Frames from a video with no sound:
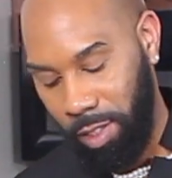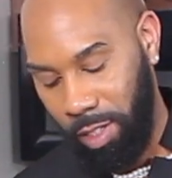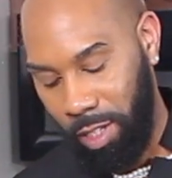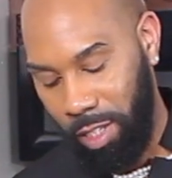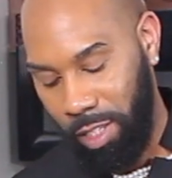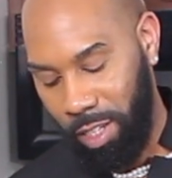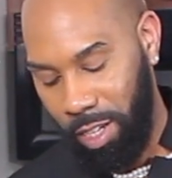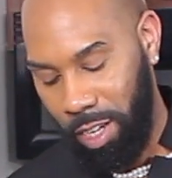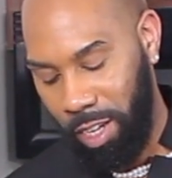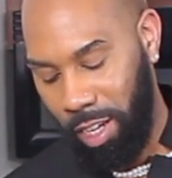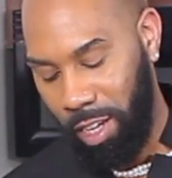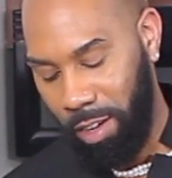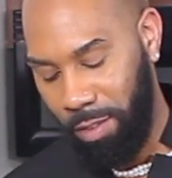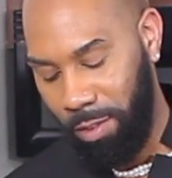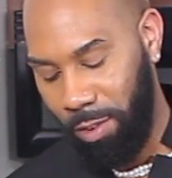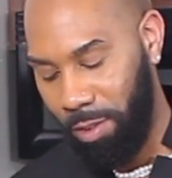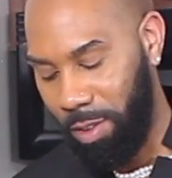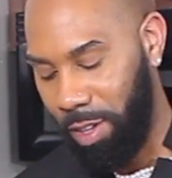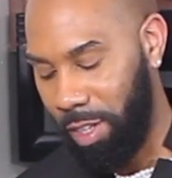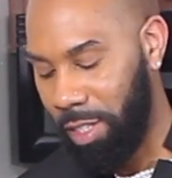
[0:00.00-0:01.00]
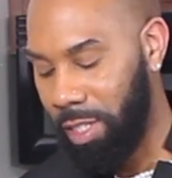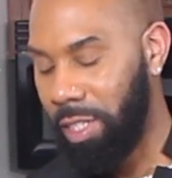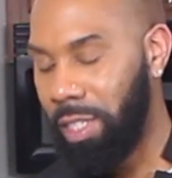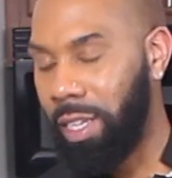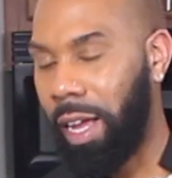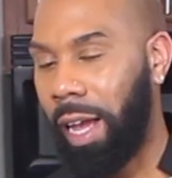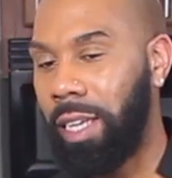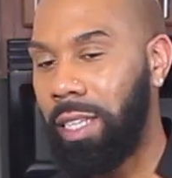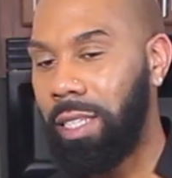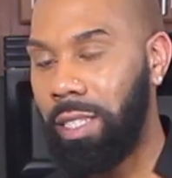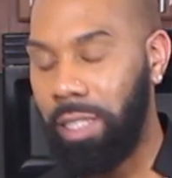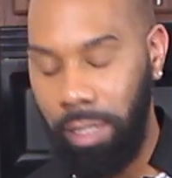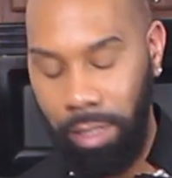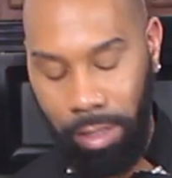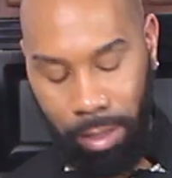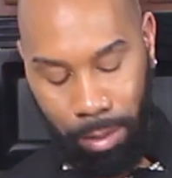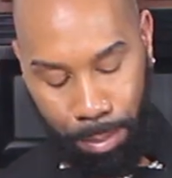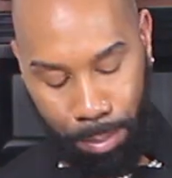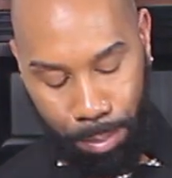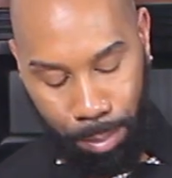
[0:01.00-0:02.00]
It's going to give you this nice
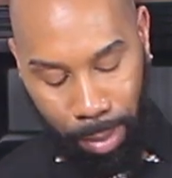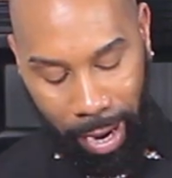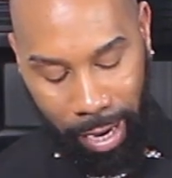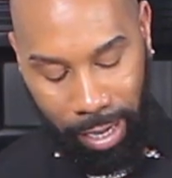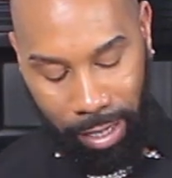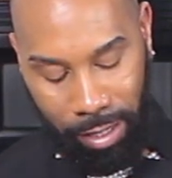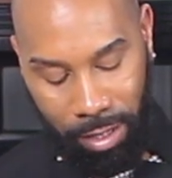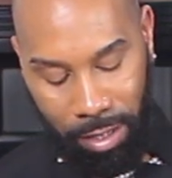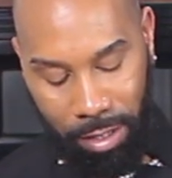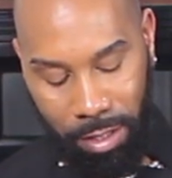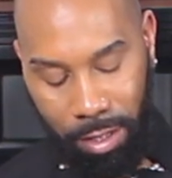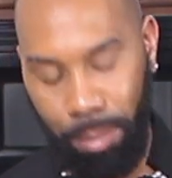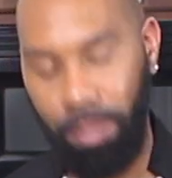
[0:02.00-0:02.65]
bite the